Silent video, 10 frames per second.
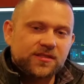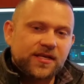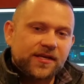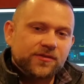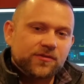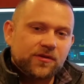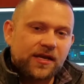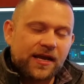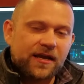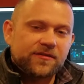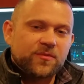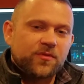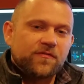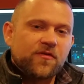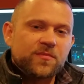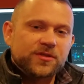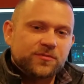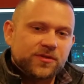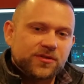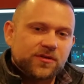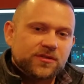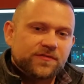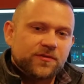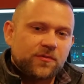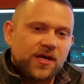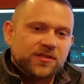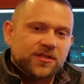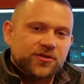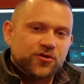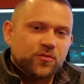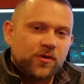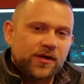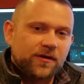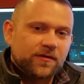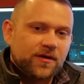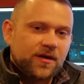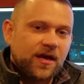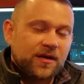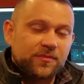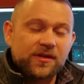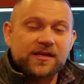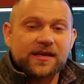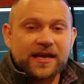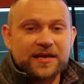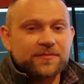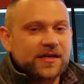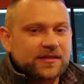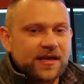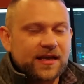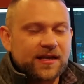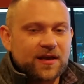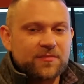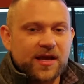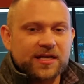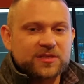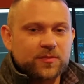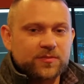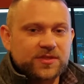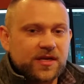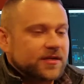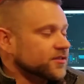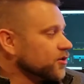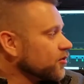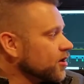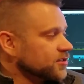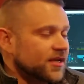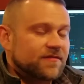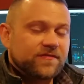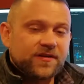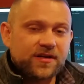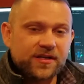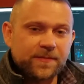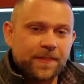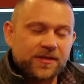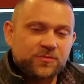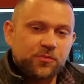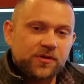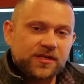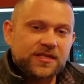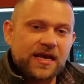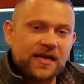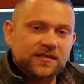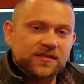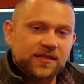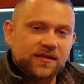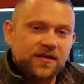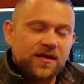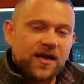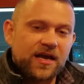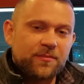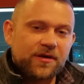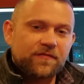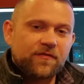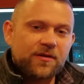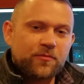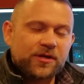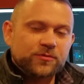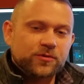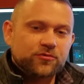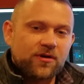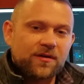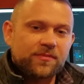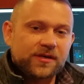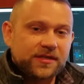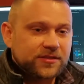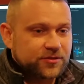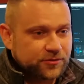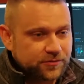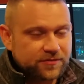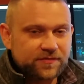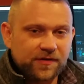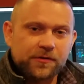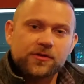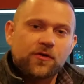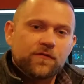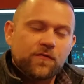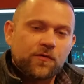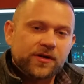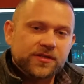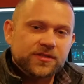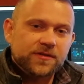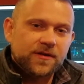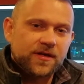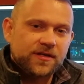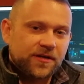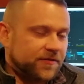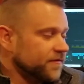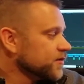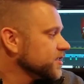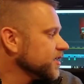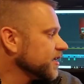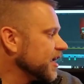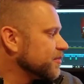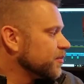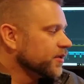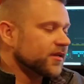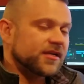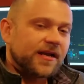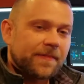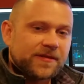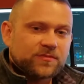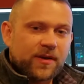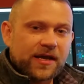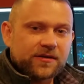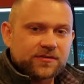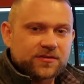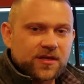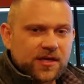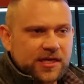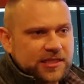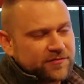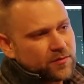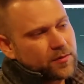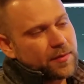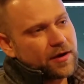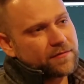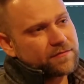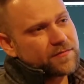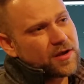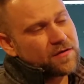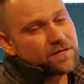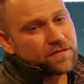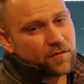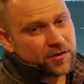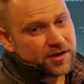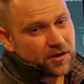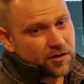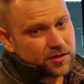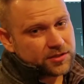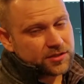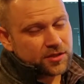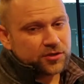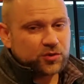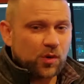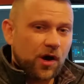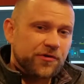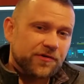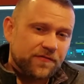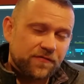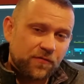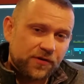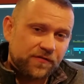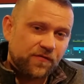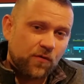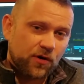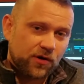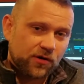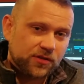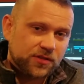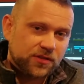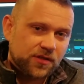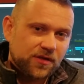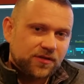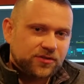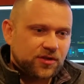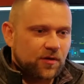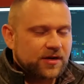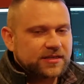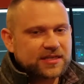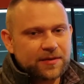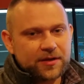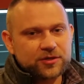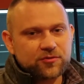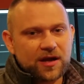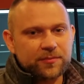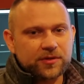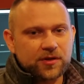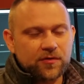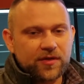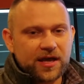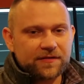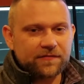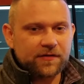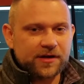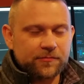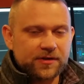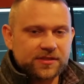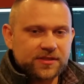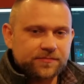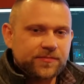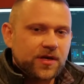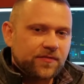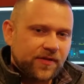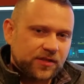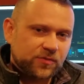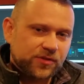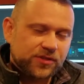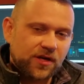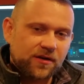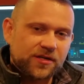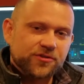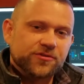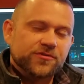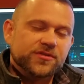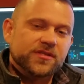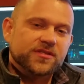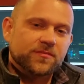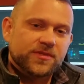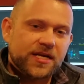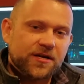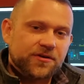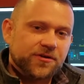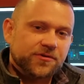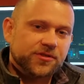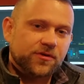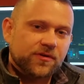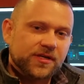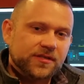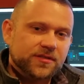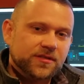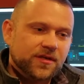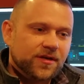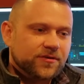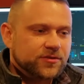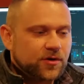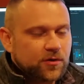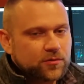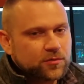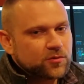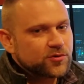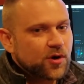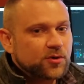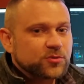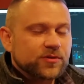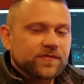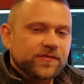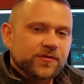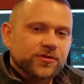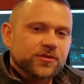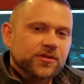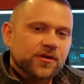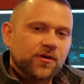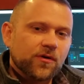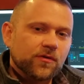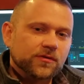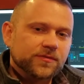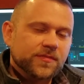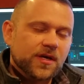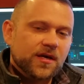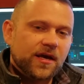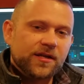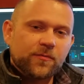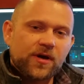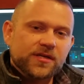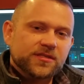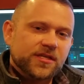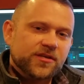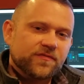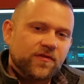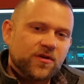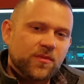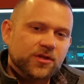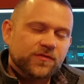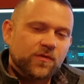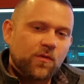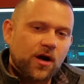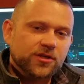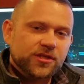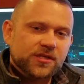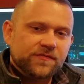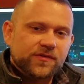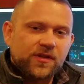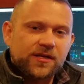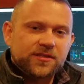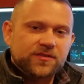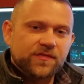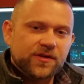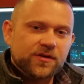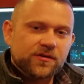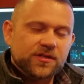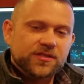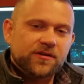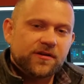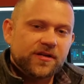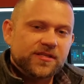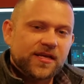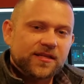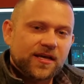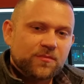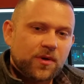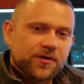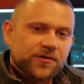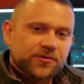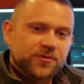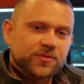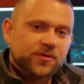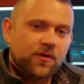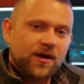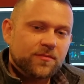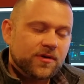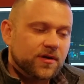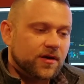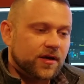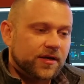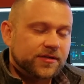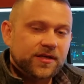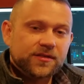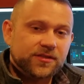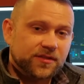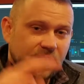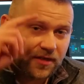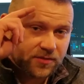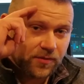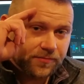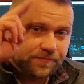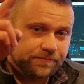take a look at the performance results of the Rise of the Tomb Raider, and playing a game like that on maximum settings across Eyefinity is pretty taxing, and my frame rates were dropping into the very low 40s. Now the FreeSync capability on these panels is from about 40 Hz to 144 Hz. So anytime I drop below that for any reason, that's when you start introducing some tear to your screens. So who knows what the future is going to hold. Anyways, thank you very much for watching. If you liked this video, consider hitting that like button or subscribe. And till the next one.